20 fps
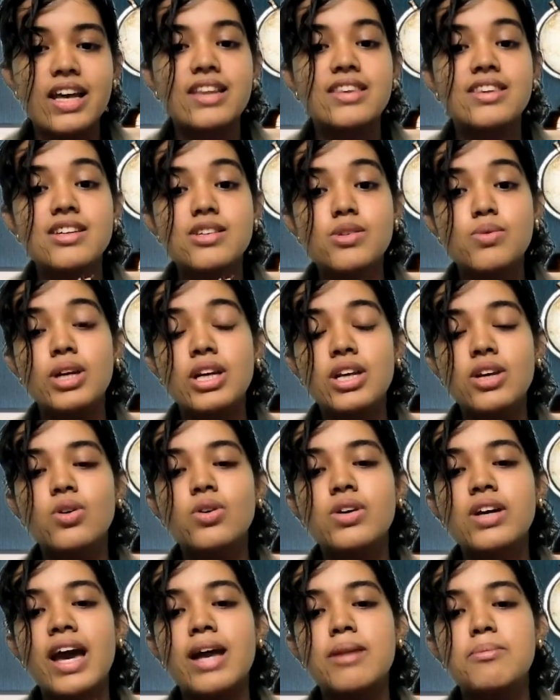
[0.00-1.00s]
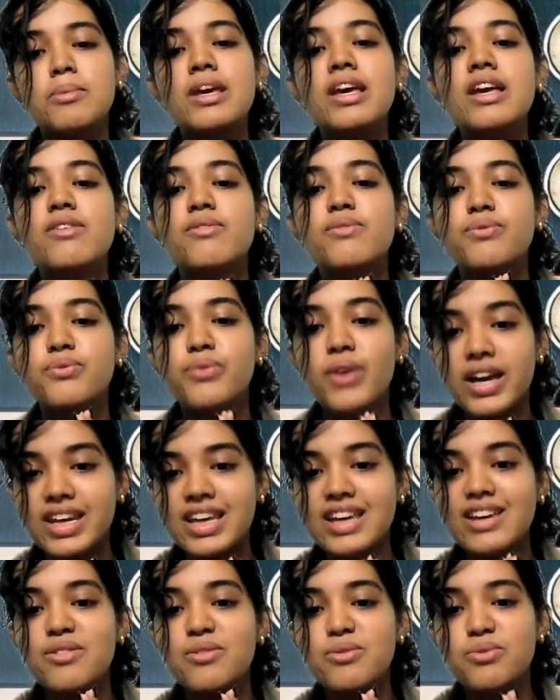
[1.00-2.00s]
And this video can be
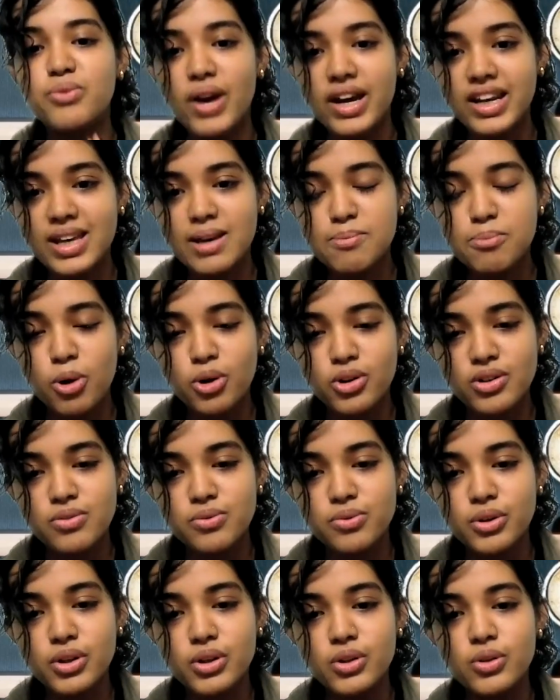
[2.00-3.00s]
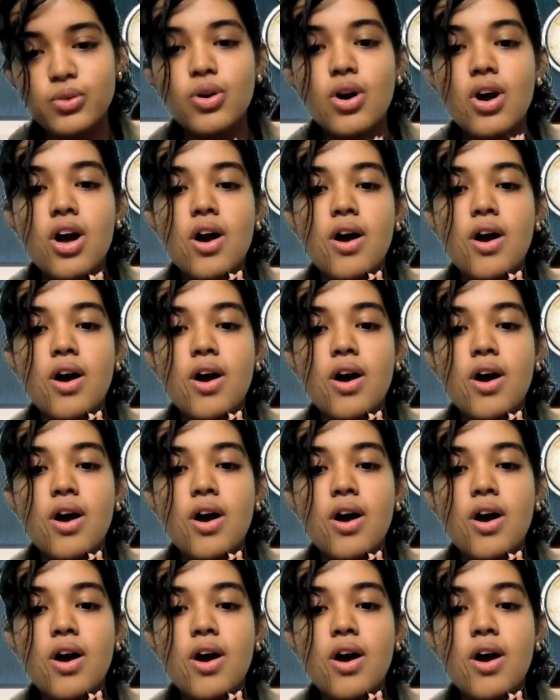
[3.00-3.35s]
very, very important for you